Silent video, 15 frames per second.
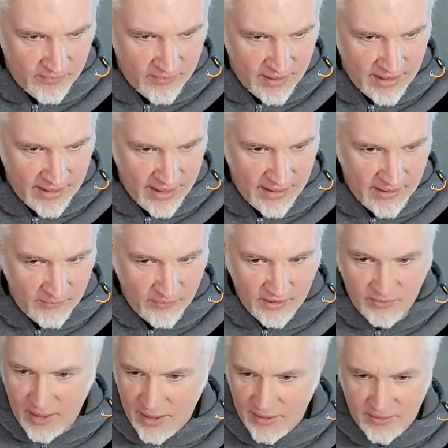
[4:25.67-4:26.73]
again in
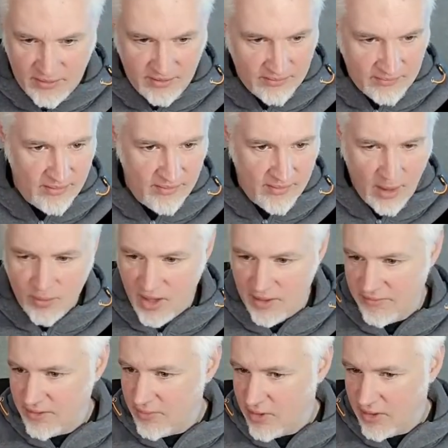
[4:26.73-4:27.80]
Minimax. Now
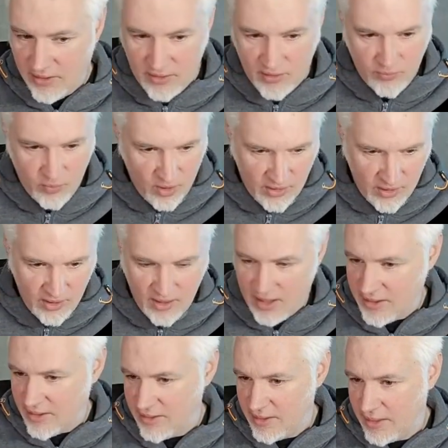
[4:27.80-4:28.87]
I've switched the model
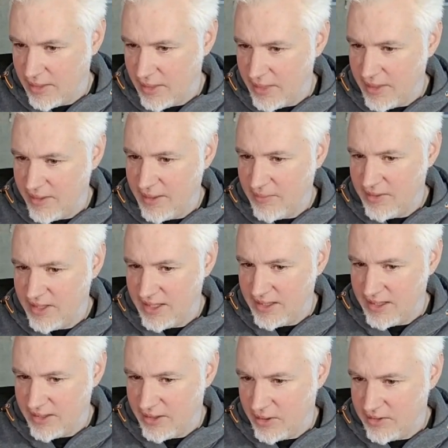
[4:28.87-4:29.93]
and I'm
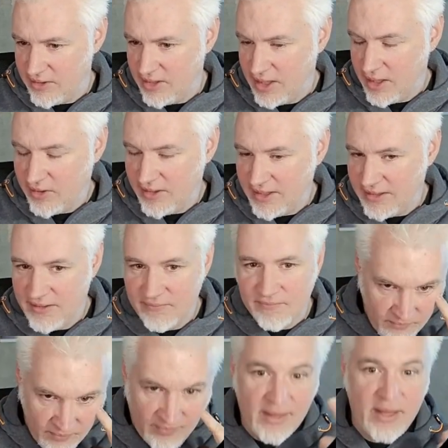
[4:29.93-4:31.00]
clicking on generate.
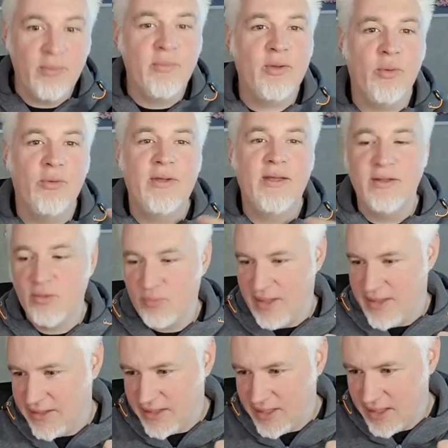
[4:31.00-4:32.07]
Yeah, we don't need to
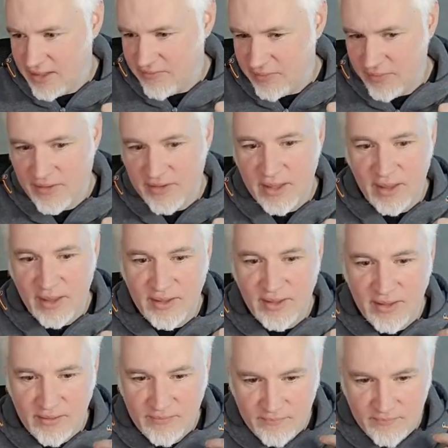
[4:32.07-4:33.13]
wait together for the time
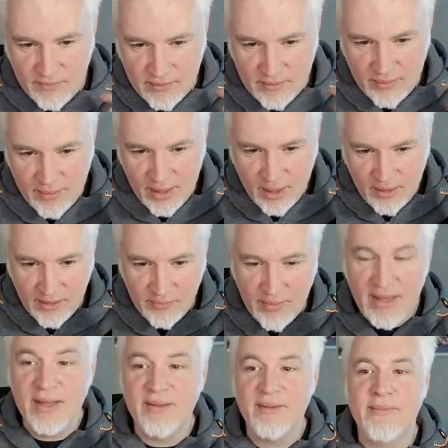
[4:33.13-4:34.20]
here. I'll get
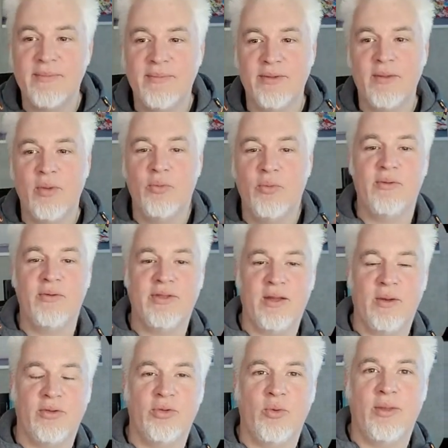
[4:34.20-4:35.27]
back to you with the
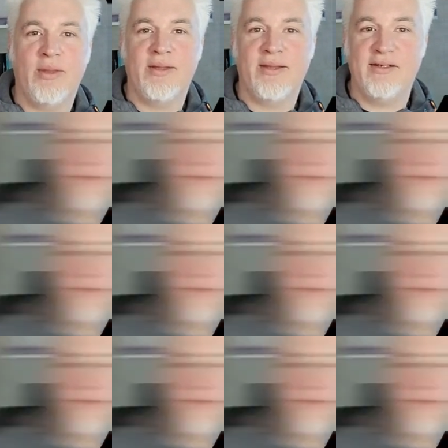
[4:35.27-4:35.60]
result shortly.